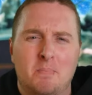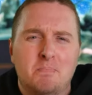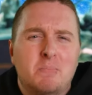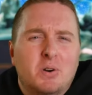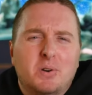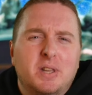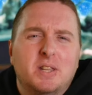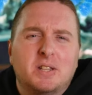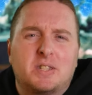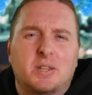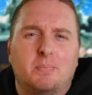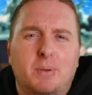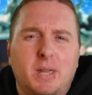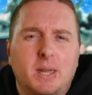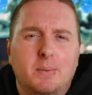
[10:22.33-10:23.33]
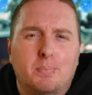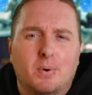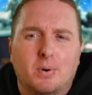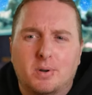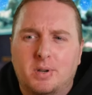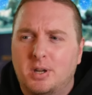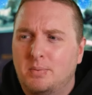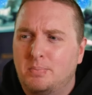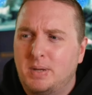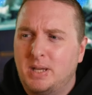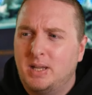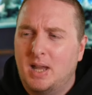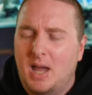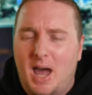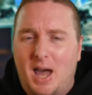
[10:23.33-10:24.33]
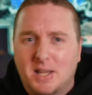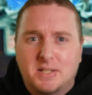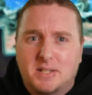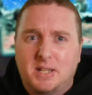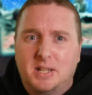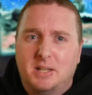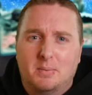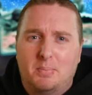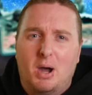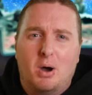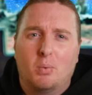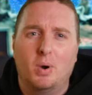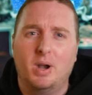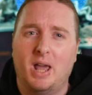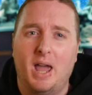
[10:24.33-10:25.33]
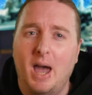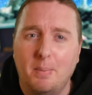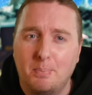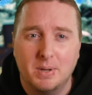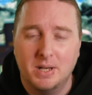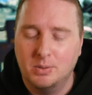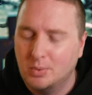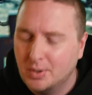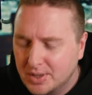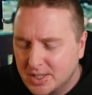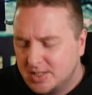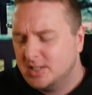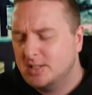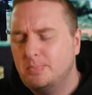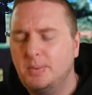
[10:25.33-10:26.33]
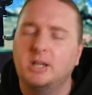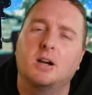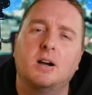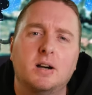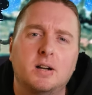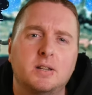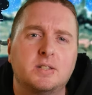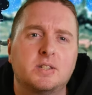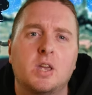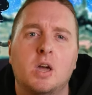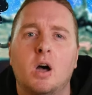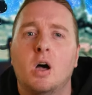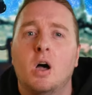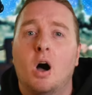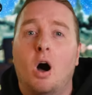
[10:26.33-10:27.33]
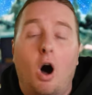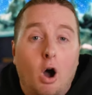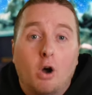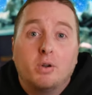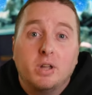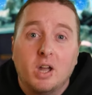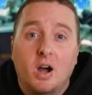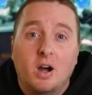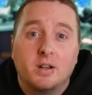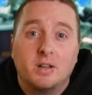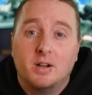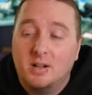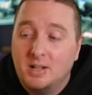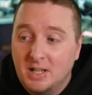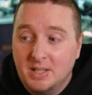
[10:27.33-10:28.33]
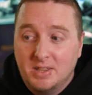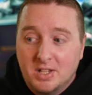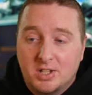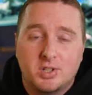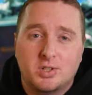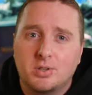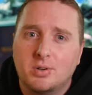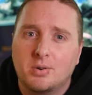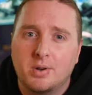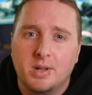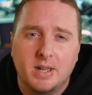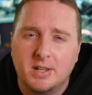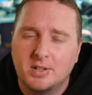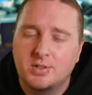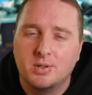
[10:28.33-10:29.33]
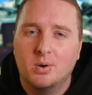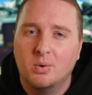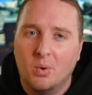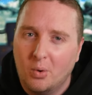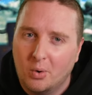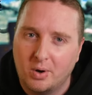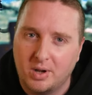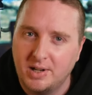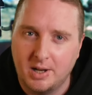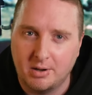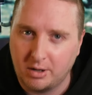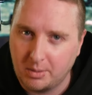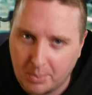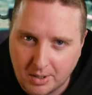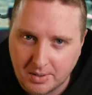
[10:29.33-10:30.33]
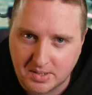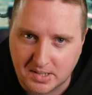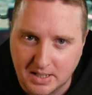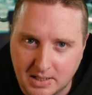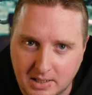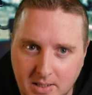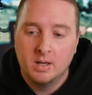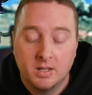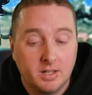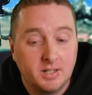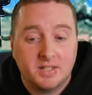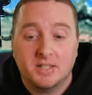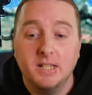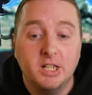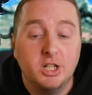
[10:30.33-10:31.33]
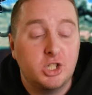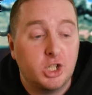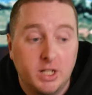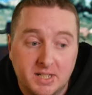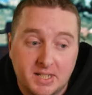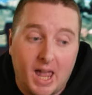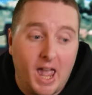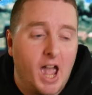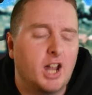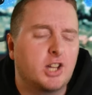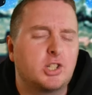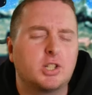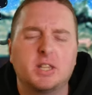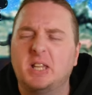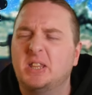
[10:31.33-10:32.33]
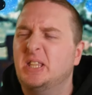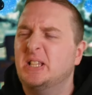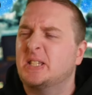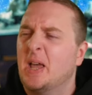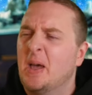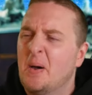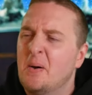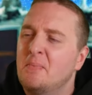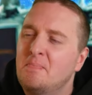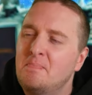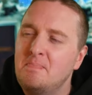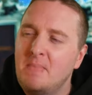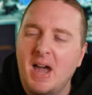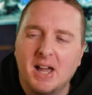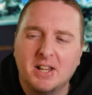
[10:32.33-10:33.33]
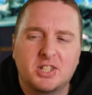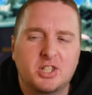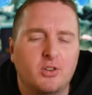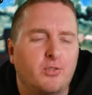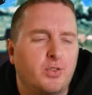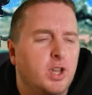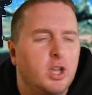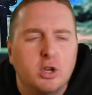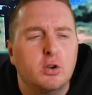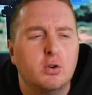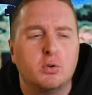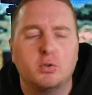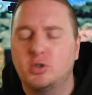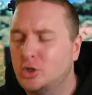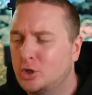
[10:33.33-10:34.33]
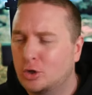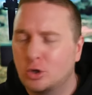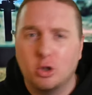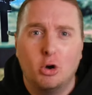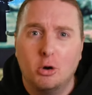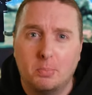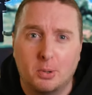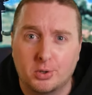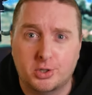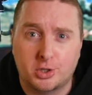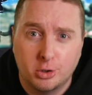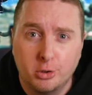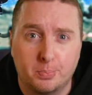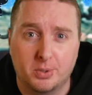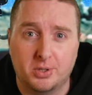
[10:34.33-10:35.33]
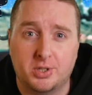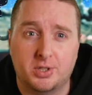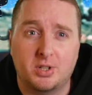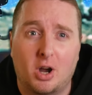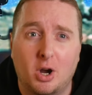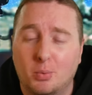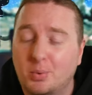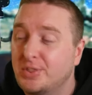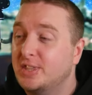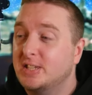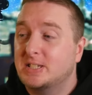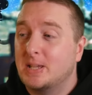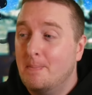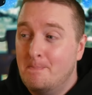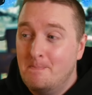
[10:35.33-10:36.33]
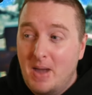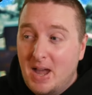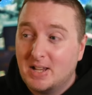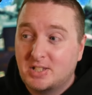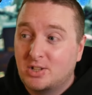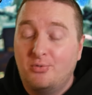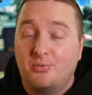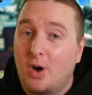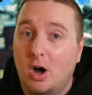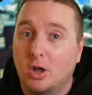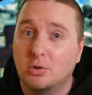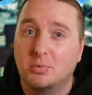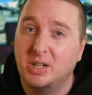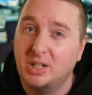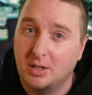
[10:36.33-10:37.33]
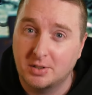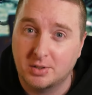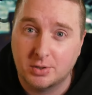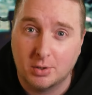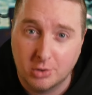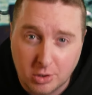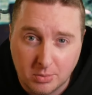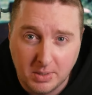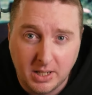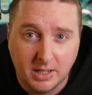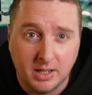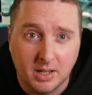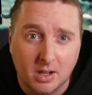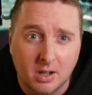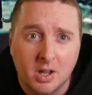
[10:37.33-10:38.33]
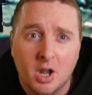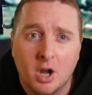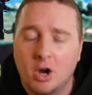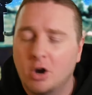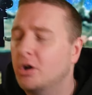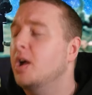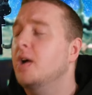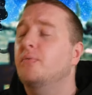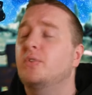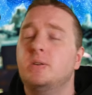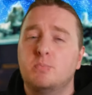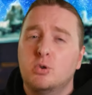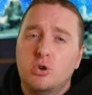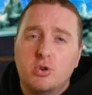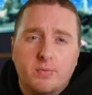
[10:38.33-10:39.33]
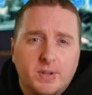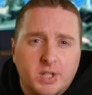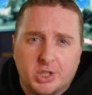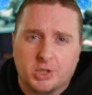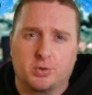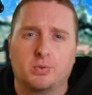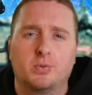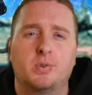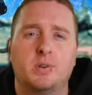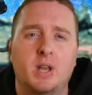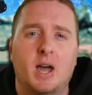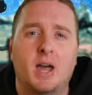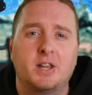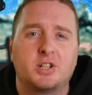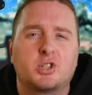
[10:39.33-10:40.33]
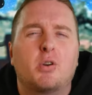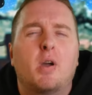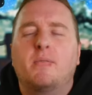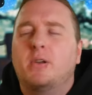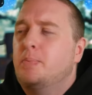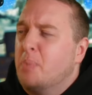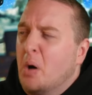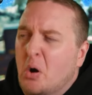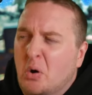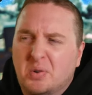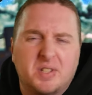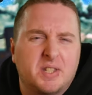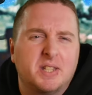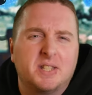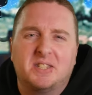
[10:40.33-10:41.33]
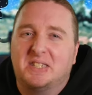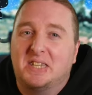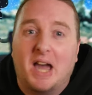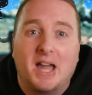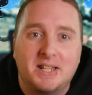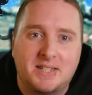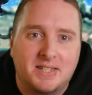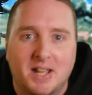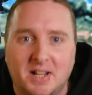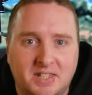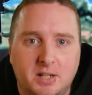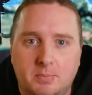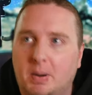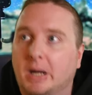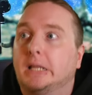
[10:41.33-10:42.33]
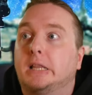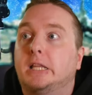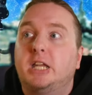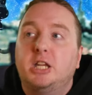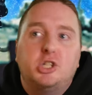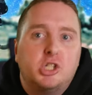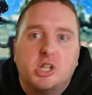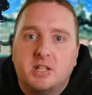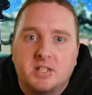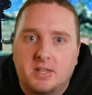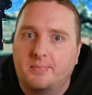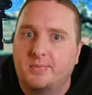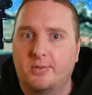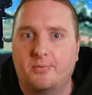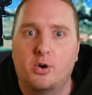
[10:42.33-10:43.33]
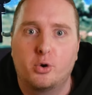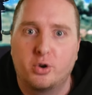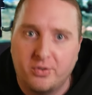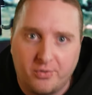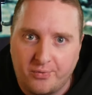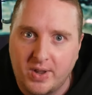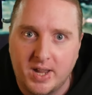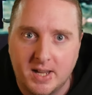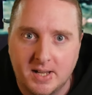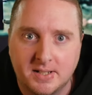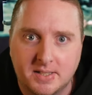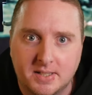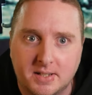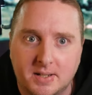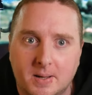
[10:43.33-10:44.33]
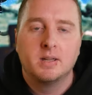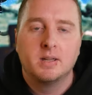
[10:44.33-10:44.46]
millions of people could be asking about what happened, well, this is because Ariana in this story is no ordinary person. You see, she's actually this massive, huge global superstar with this massive following on social media. Her every move is scrutinized, her every post is dissected by legions of devoted fans.